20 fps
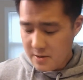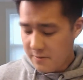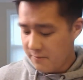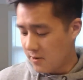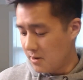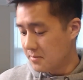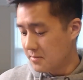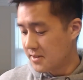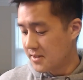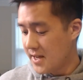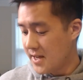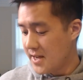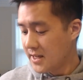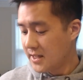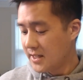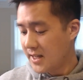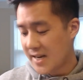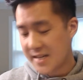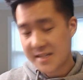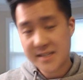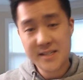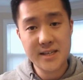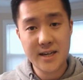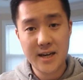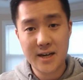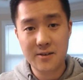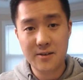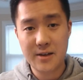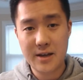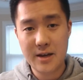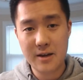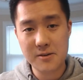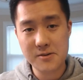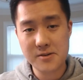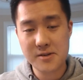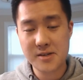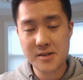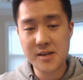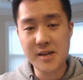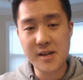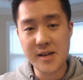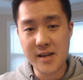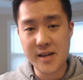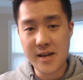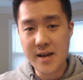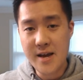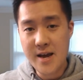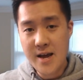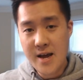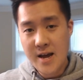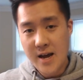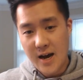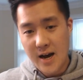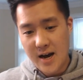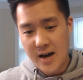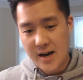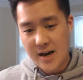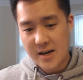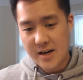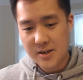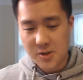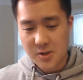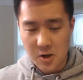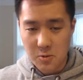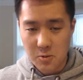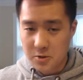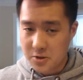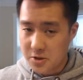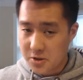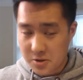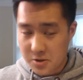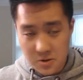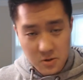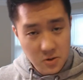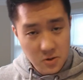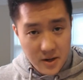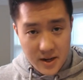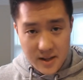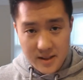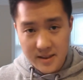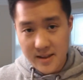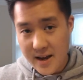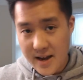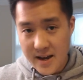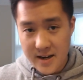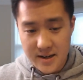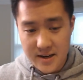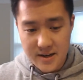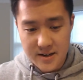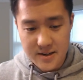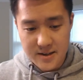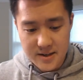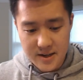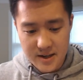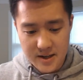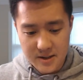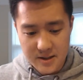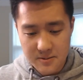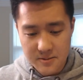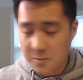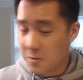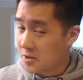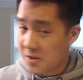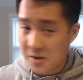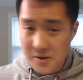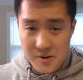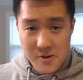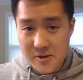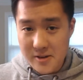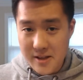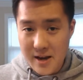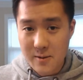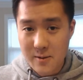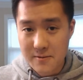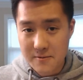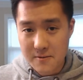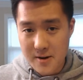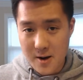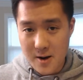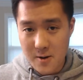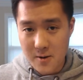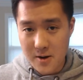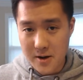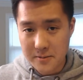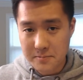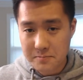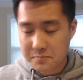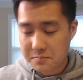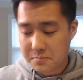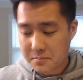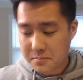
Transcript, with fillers: from Stay Classy LLC. Uh, so we'll just look at that and uh, we'll start using that one for now on.